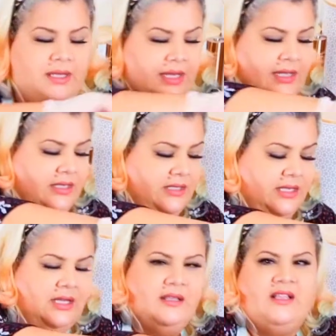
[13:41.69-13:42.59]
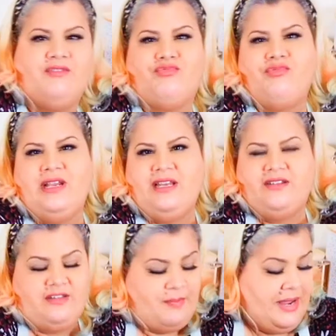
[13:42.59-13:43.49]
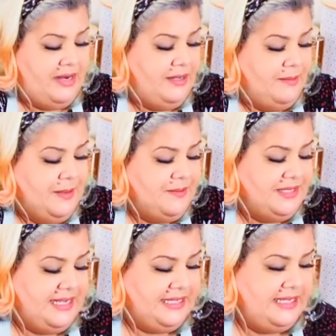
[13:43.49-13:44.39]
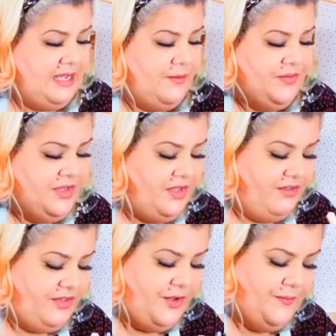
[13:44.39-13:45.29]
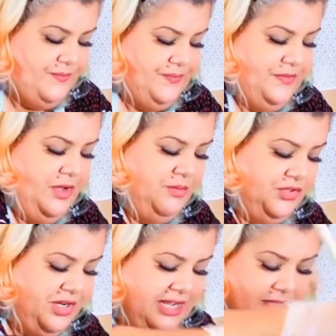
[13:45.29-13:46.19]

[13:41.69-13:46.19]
and that's really just a pain in the bum to get out. So I'm just going to get the